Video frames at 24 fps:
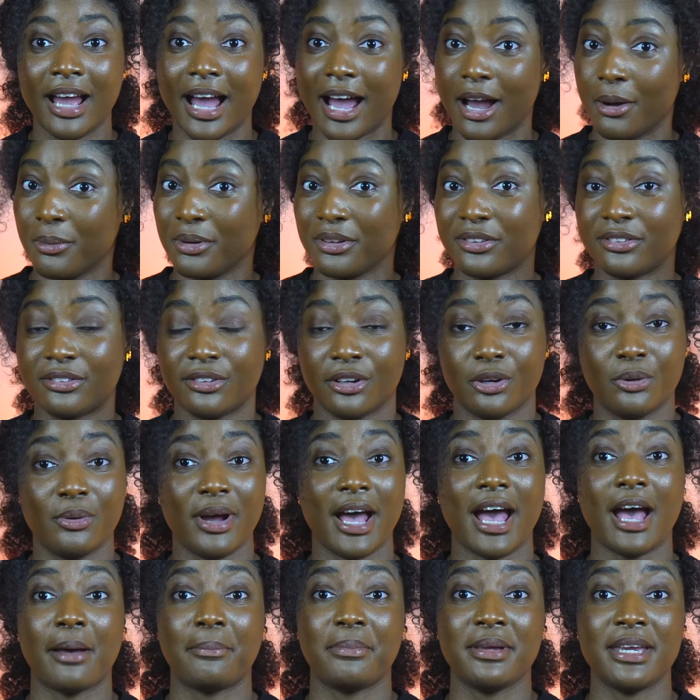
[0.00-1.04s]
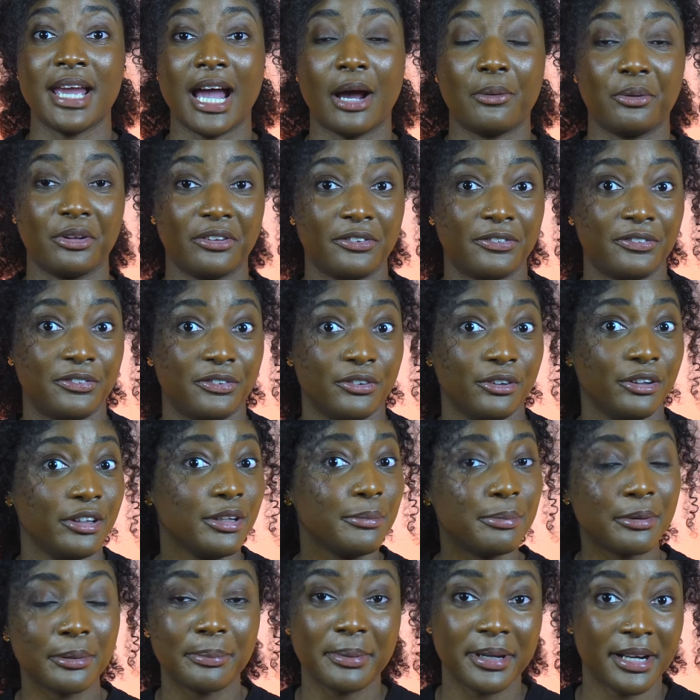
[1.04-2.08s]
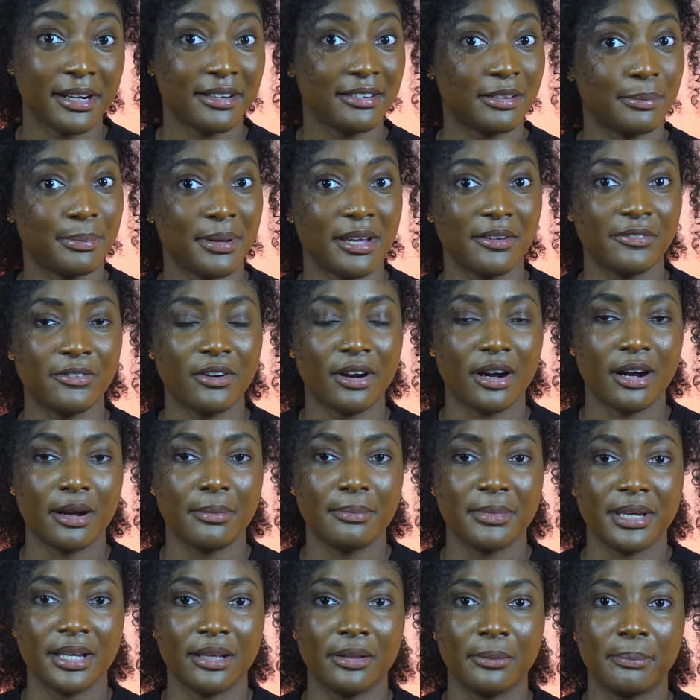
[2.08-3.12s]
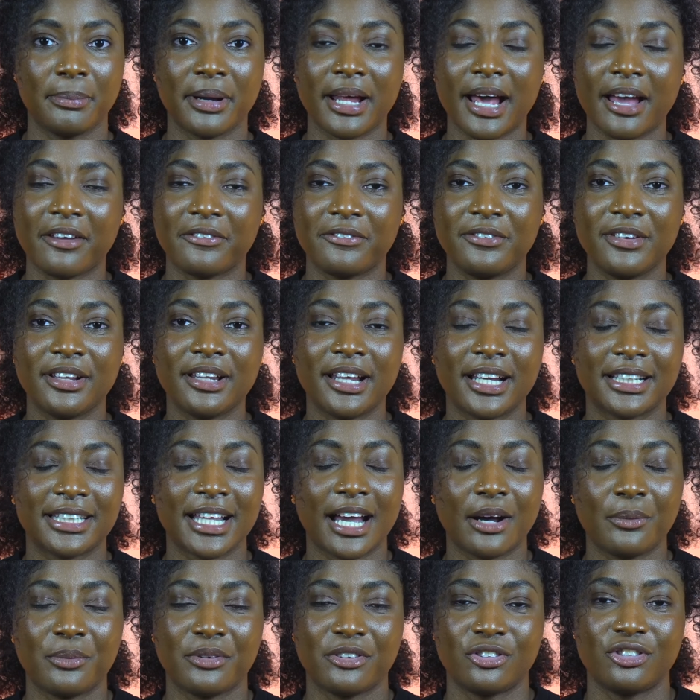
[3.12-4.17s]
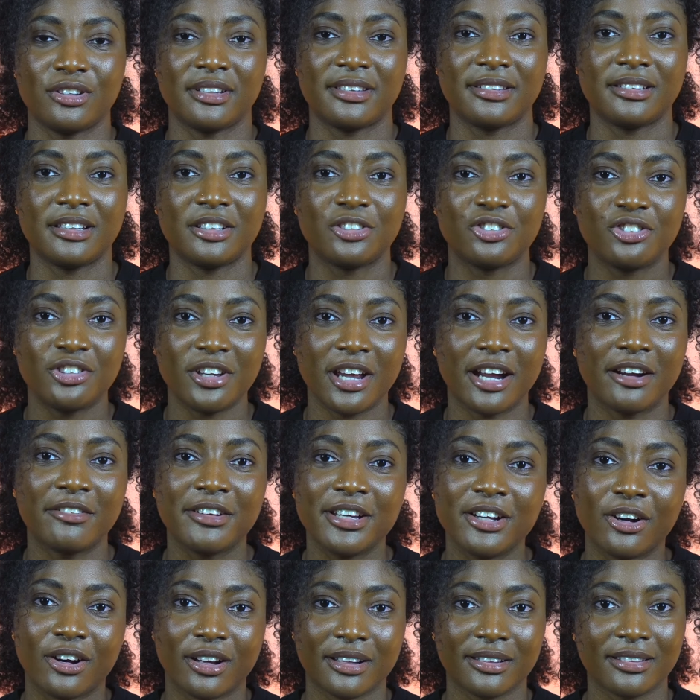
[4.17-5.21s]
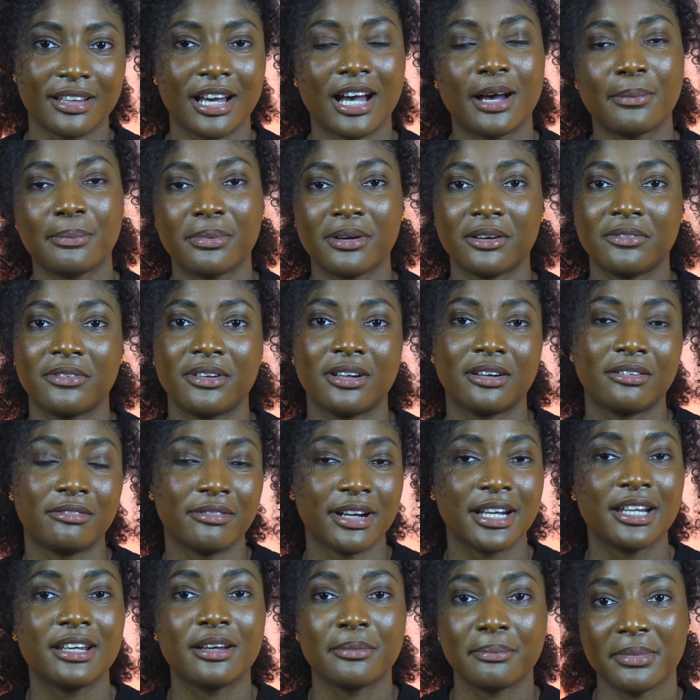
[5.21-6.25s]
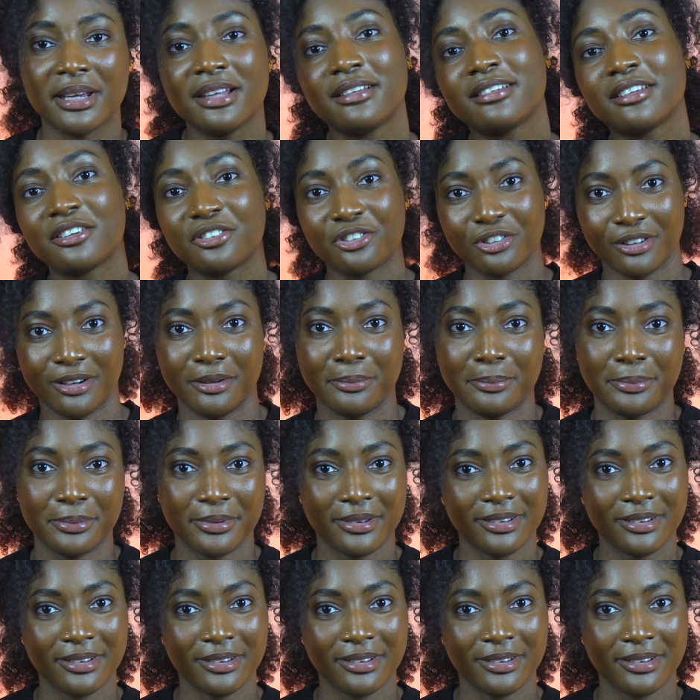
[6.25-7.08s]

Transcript: I was so happy. I was fully prepared to pay for our meal, but I feel like that was just the cherry on top of an already amazing trip.